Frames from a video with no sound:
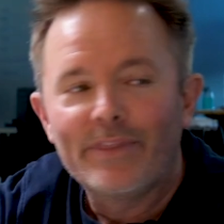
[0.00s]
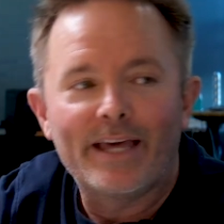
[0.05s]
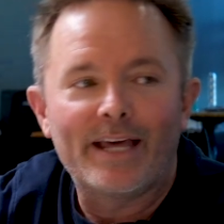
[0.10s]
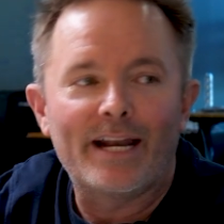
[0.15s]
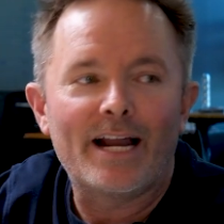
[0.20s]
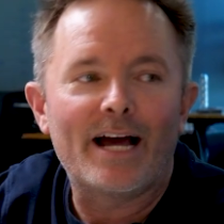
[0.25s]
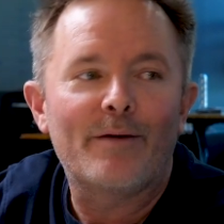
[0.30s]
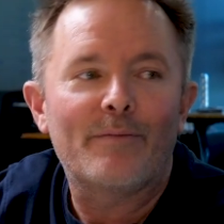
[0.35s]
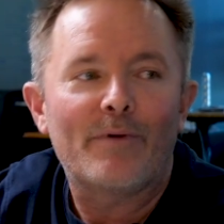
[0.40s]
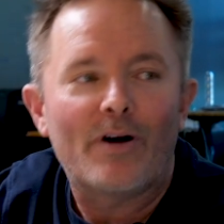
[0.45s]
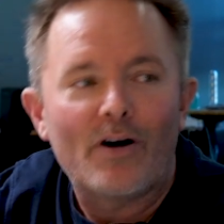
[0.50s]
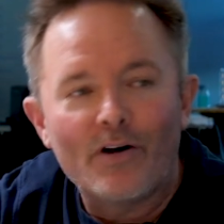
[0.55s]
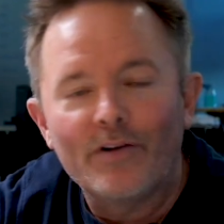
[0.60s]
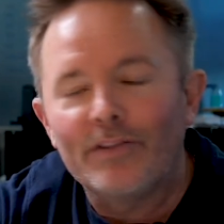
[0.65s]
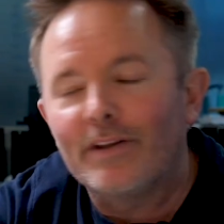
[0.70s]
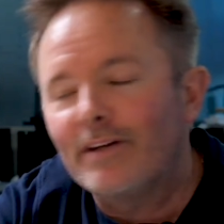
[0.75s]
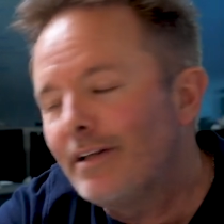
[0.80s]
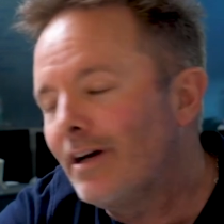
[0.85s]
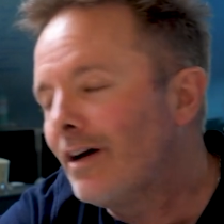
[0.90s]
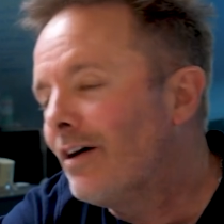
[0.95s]
And I'm
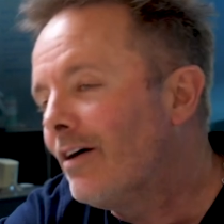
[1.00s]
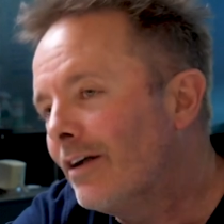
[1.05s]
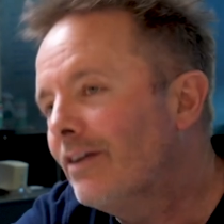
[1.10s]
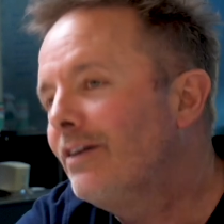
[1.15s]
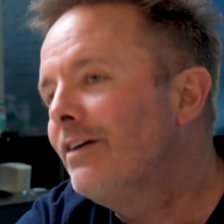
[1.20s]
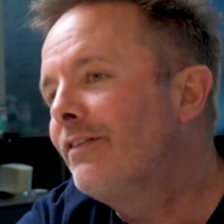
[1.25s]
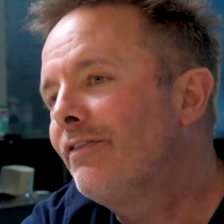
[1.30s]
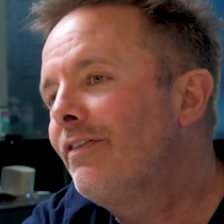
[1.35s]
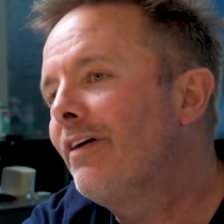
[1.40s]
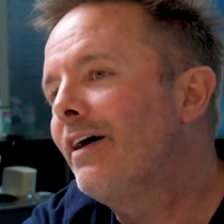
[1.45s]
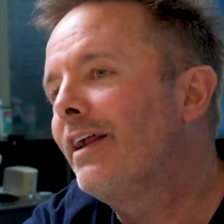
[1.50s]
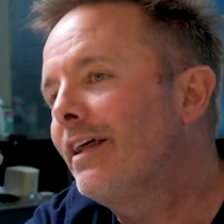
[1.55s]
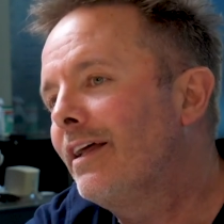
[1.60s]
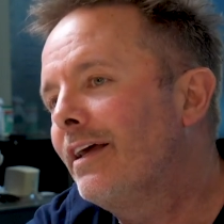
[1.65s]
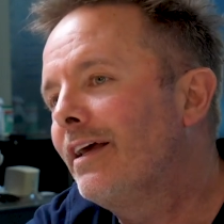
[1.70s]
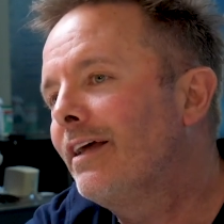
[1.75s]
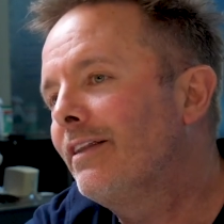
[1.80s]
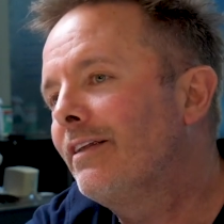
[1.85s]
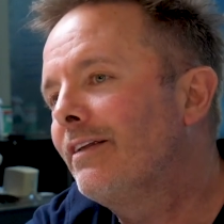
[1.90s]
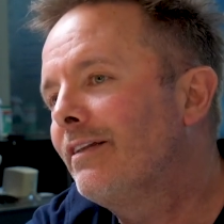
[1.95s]
on the on Good Friday.
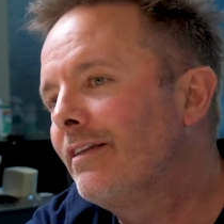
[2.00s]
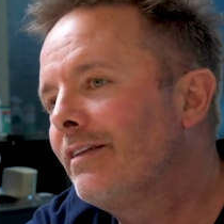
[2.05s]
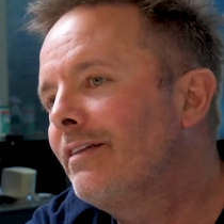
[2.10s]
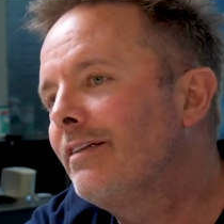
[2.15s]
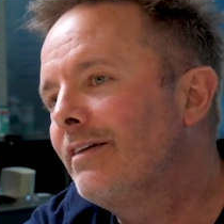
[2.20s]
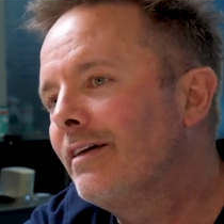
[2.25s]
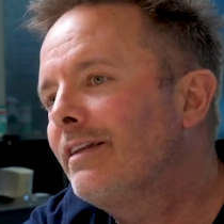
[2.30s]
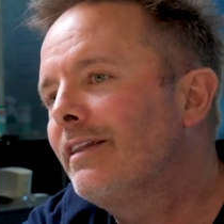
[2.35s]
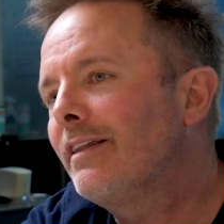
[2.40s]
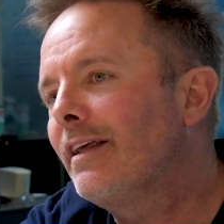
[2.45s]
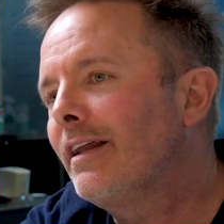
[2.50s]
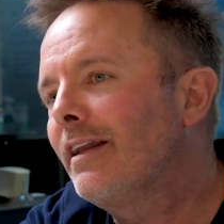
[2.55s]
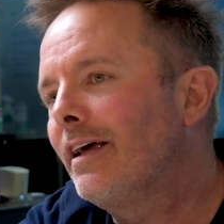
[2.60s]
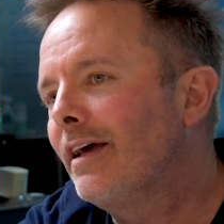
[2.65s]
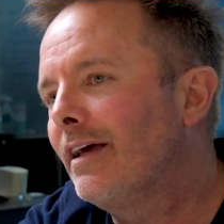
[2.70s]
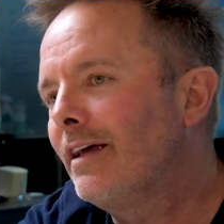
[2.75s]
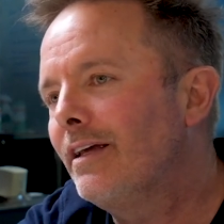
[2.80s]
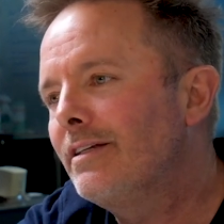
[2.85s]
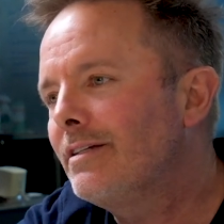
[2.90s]
Get to get to that day.